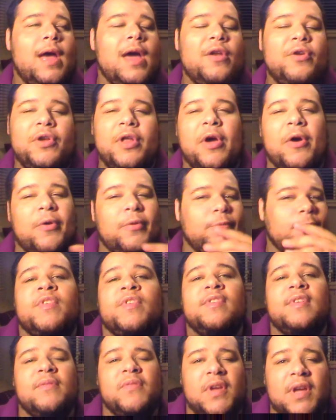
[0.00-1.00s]
I don't know,
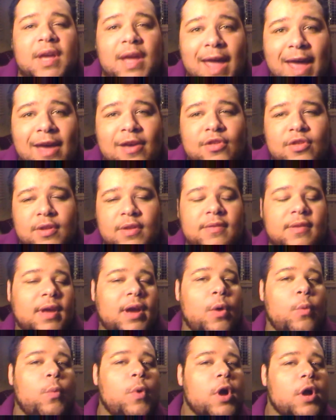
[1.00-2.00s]
specific occasions
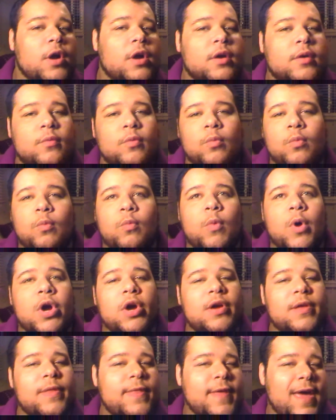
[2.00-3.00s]
like a work
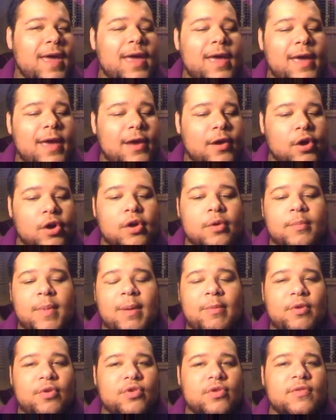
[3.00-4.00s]
thing, or
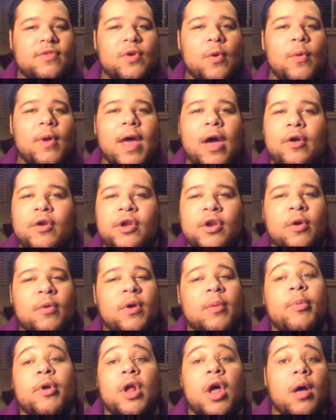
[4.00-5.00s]
maybe you're just going out and you don't
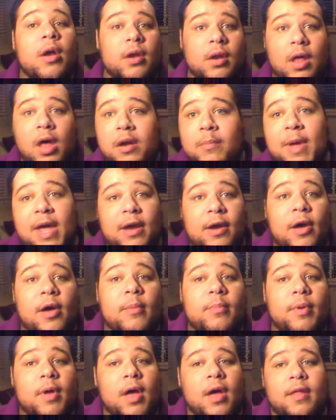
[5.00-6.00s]
want to put on a lot of
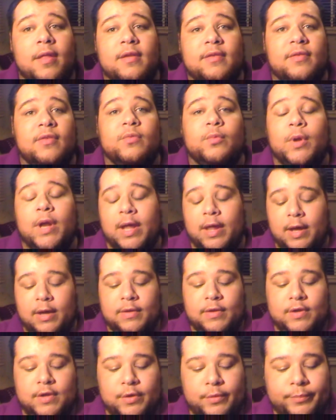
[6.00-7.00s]
makeup. This is what I
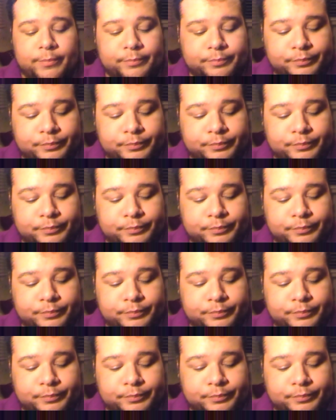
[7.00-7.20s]
like to do.